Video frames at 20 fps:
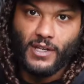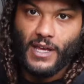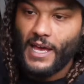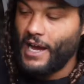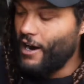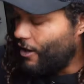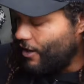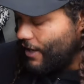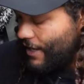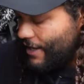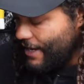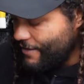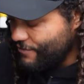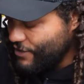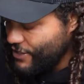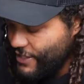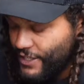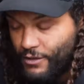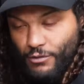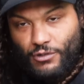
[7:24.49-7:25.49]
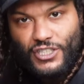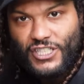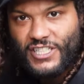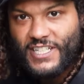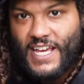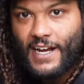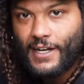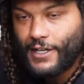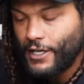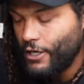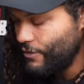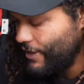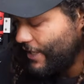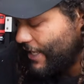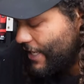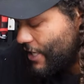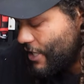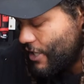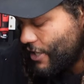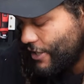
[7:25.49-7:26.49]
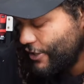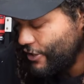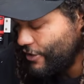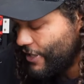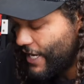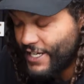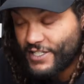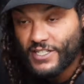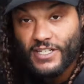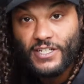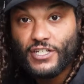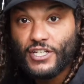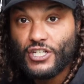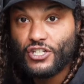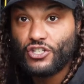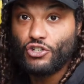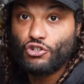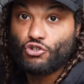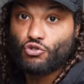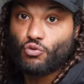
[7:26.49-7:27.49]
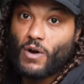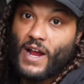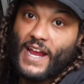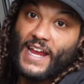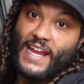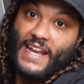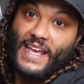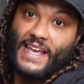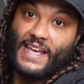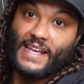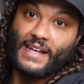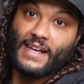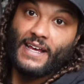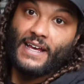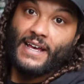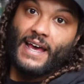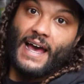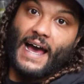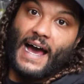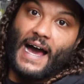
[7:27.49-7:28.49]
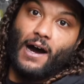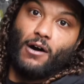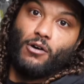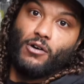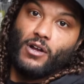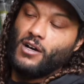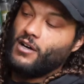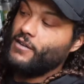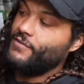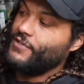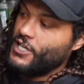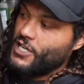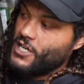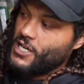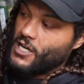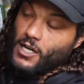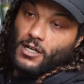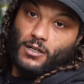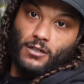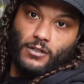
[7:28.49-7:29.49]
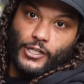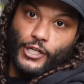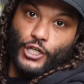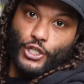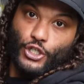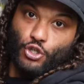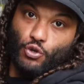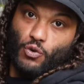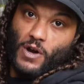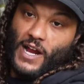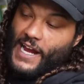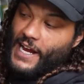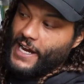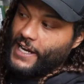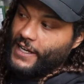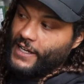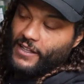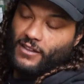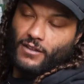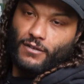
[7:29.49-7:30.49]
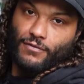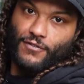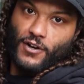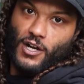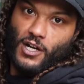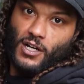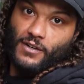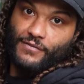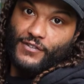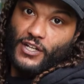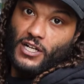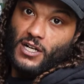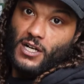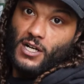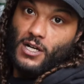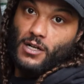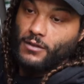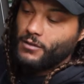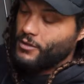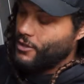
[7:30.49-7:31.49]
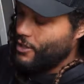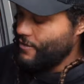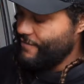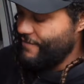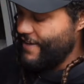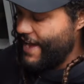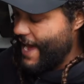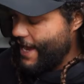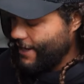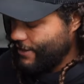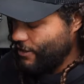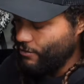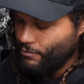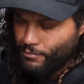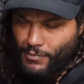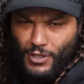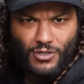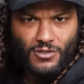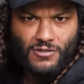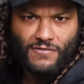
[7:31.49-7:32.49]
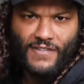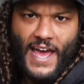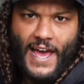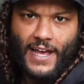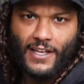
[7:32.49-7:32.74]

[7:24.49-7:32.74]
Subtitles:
everything will just kind of go in here, and you guys can just drain it out of your drain in the front of your vacuum. Most